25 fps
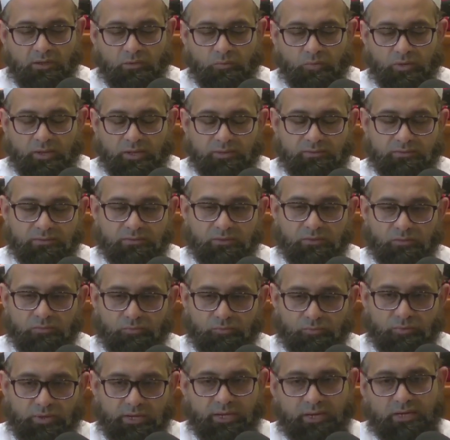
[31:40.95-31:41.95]
When the
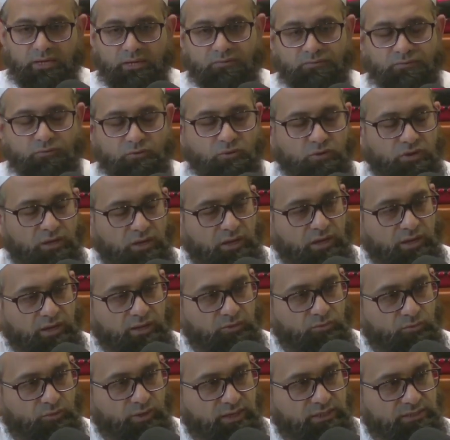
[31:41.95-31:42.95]
rain of
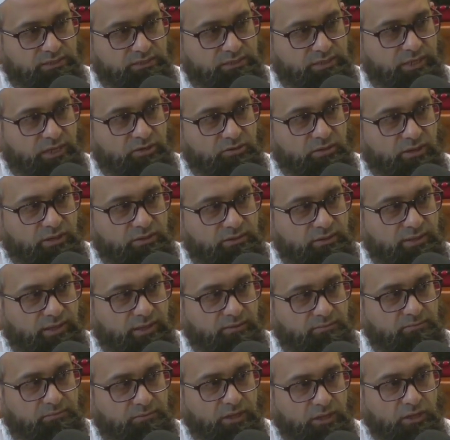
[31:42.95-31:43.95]
Quran rains down on
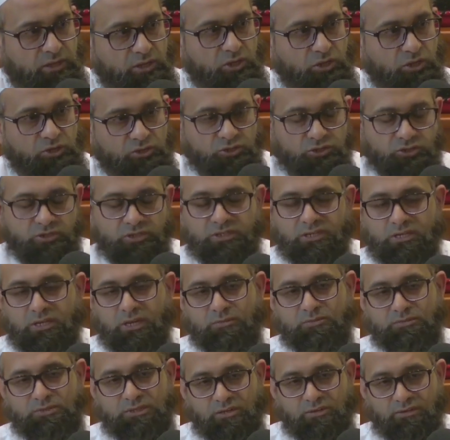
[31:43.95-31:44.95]
them, good
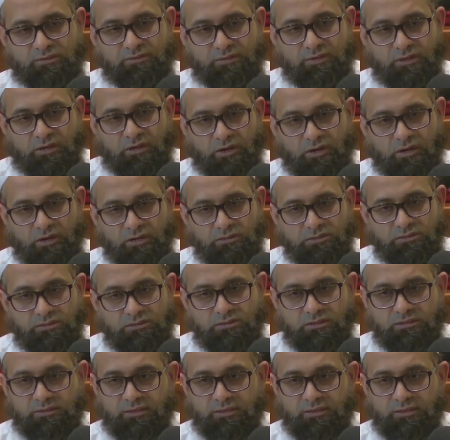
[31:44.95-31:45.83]
comes out of their hearts.